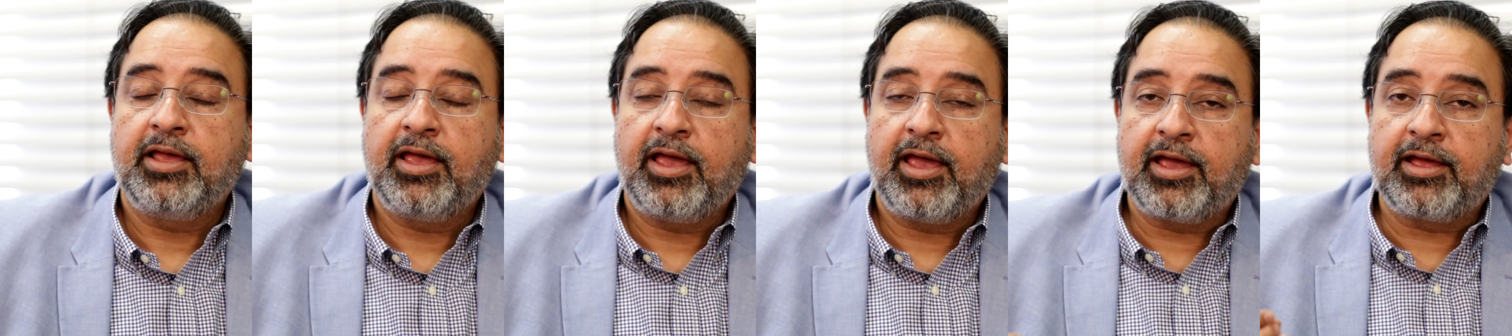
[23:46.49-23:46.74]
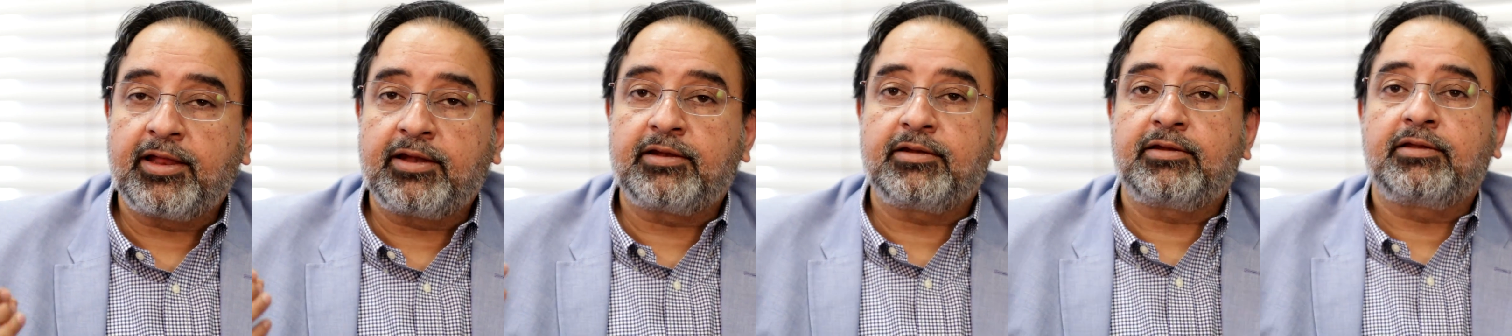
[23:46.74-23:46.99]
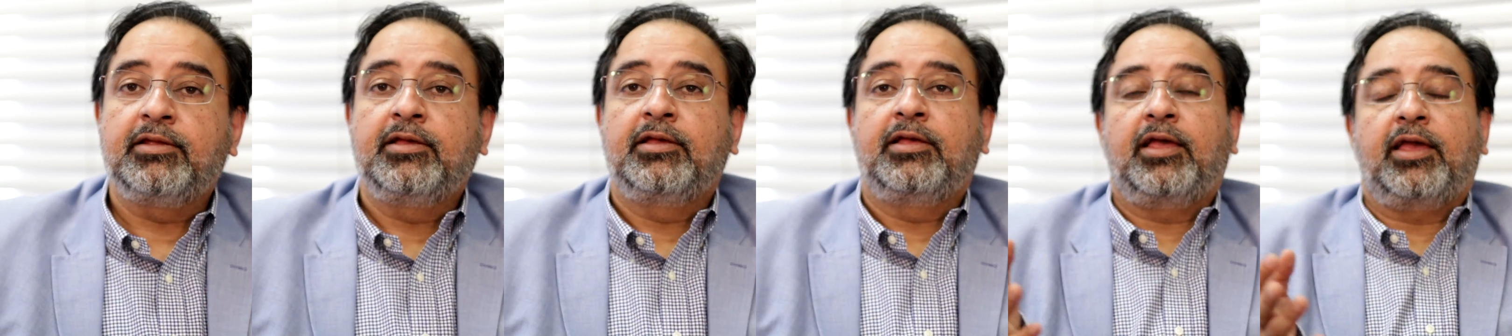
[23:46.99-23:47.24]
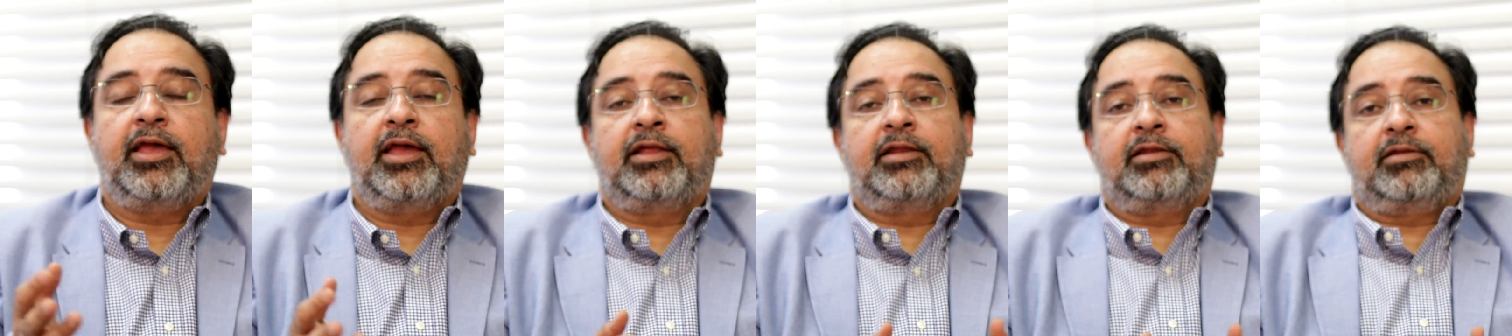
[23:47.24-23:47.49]
and
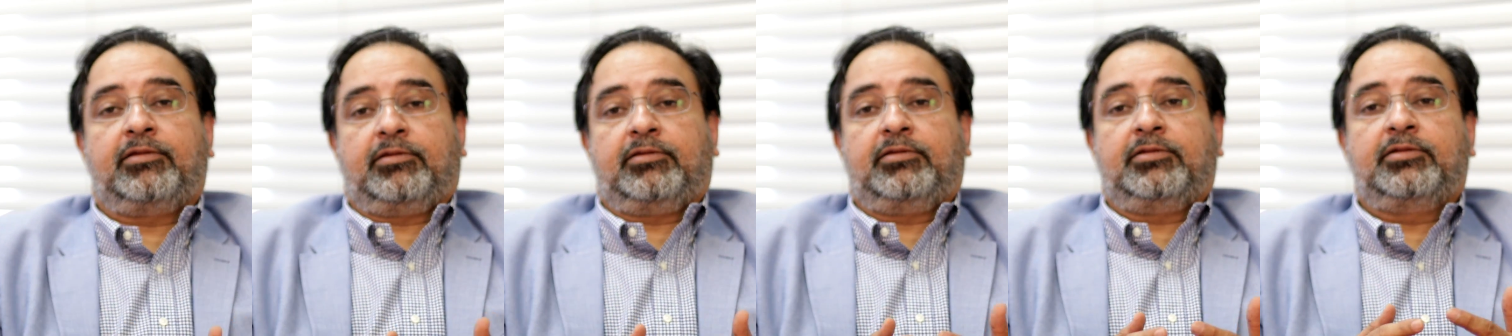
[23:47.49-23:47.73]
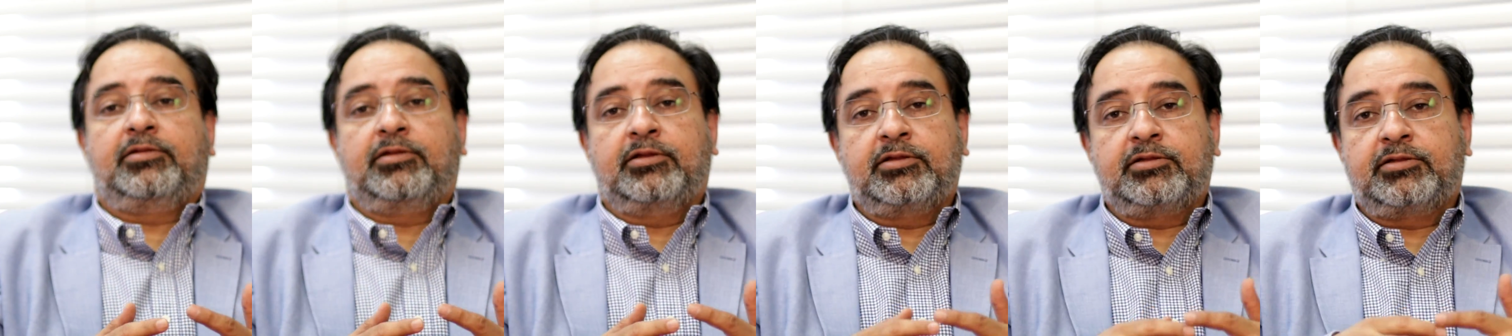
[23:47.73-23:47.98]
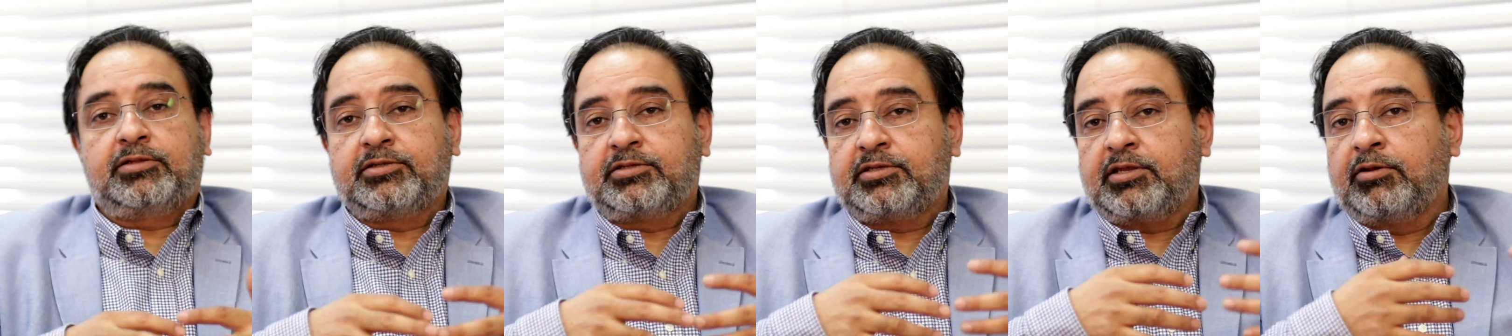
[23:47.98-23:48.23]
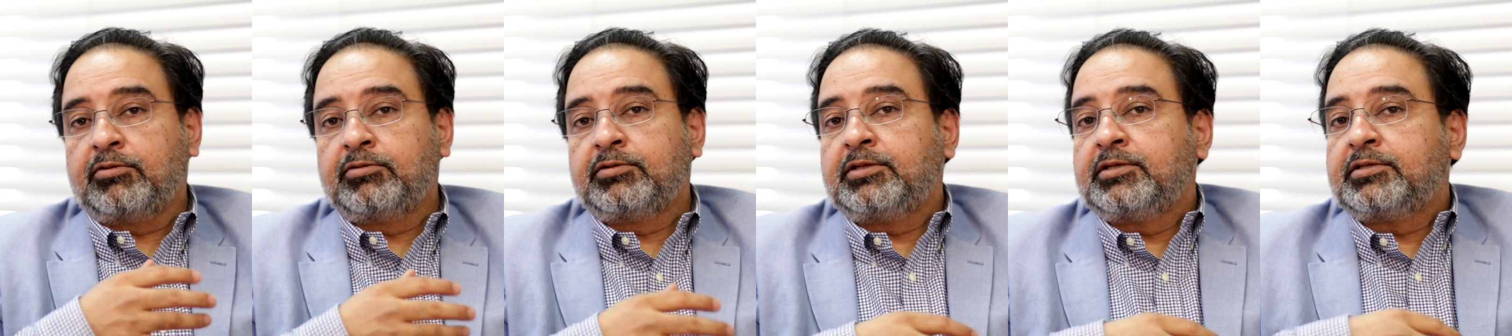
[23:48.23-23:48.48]
the
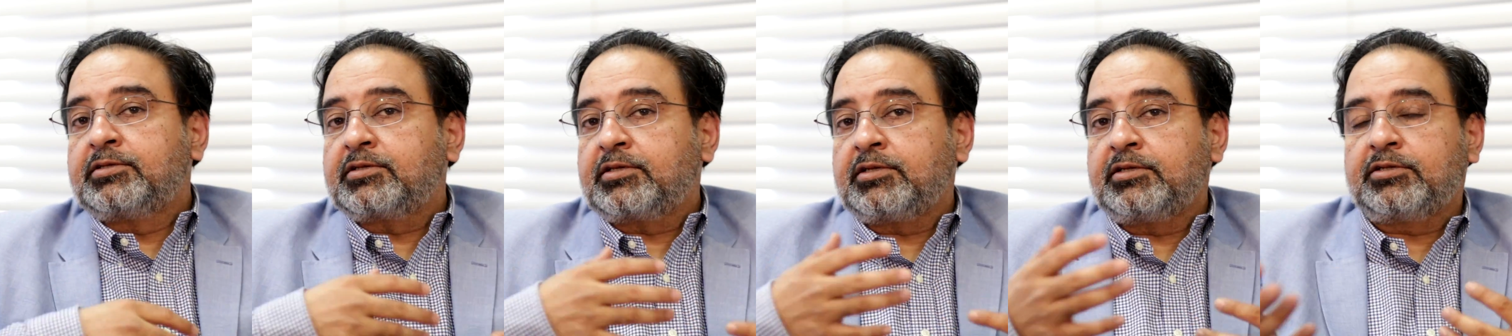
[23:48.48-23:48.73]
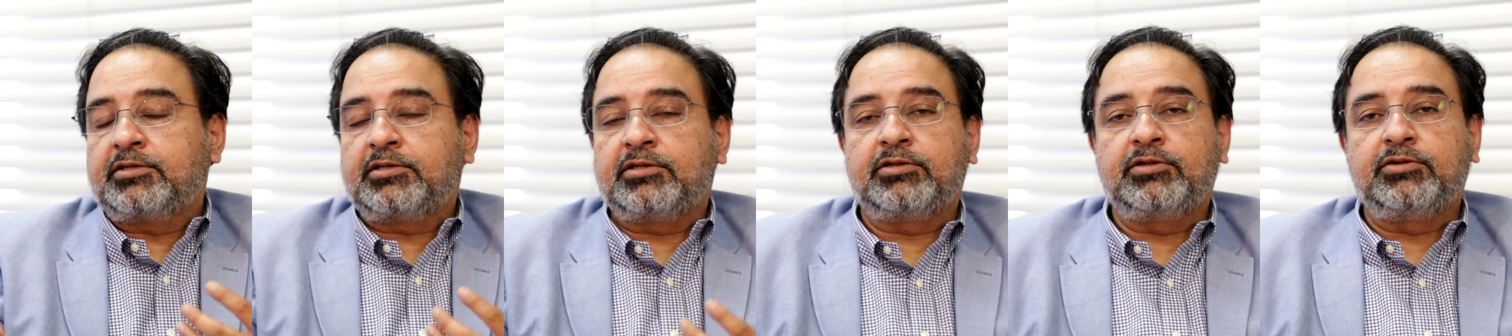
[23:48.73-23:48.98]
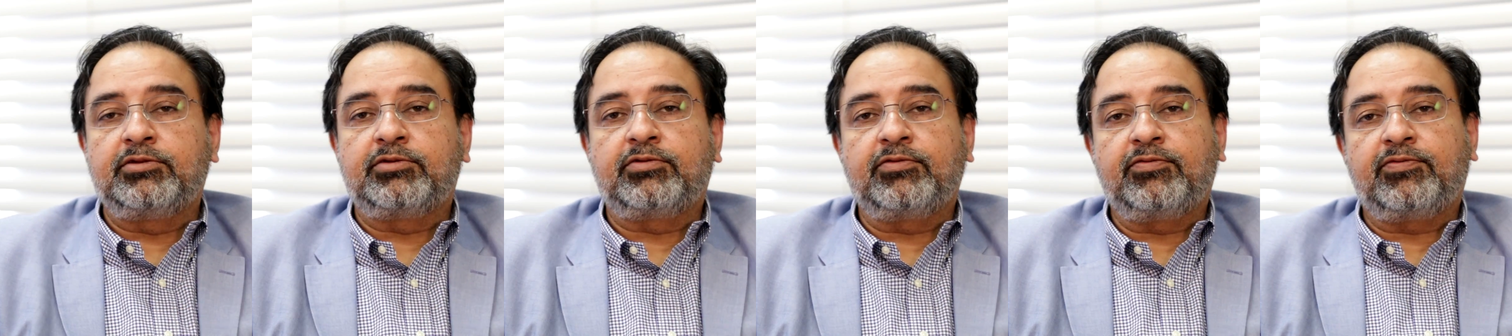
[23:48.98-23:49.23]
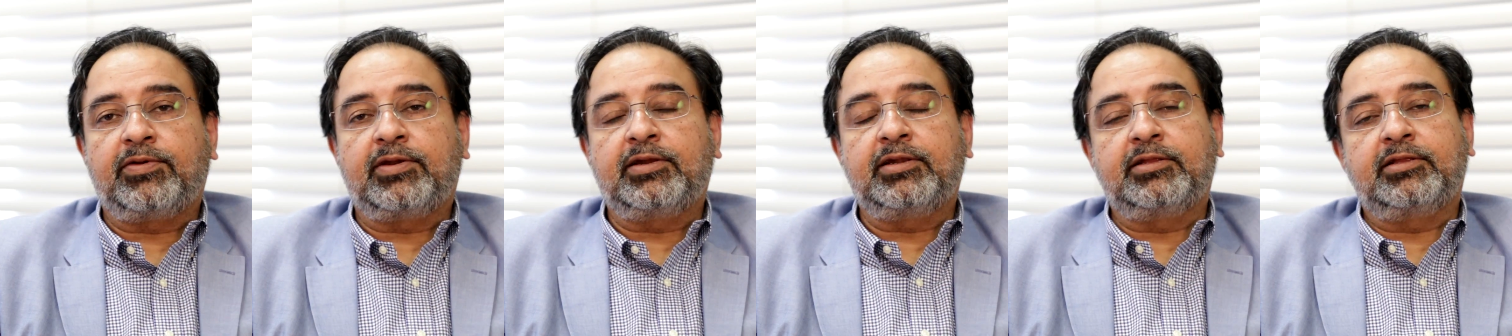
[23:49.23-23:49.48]
Saudis continue to
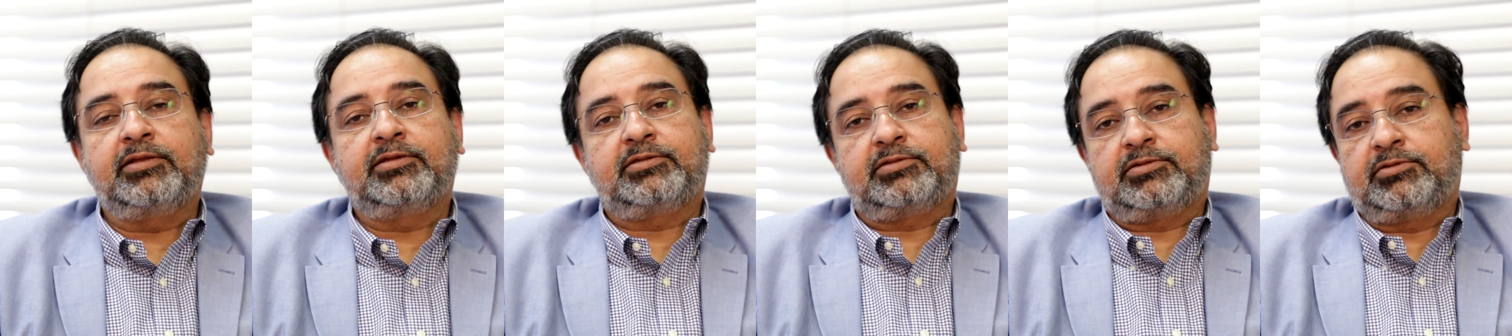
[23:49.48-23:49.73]
fund this.